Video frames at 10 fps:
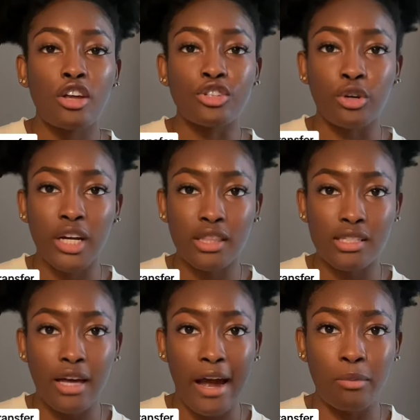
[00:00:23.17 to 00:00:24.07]
during the
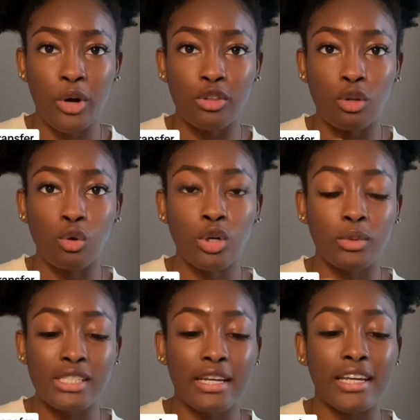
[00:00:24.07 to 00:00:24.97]
time where the Lord
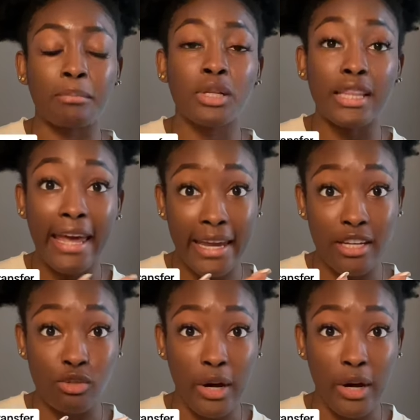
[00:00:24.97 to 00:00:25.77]
was sending plagues,